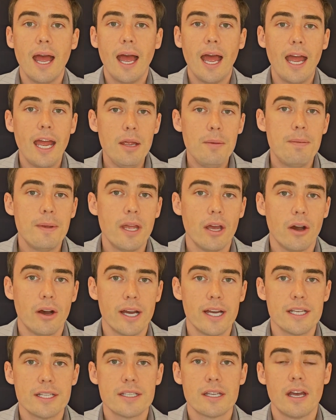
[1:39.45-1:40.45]

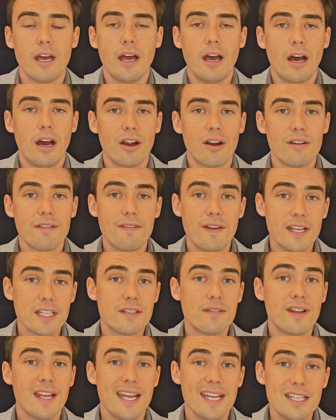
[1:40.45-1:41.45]
APIs are
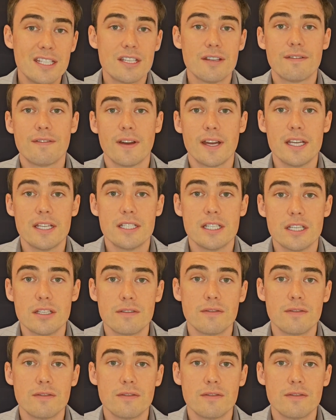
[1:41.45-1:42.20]
effectively interfaces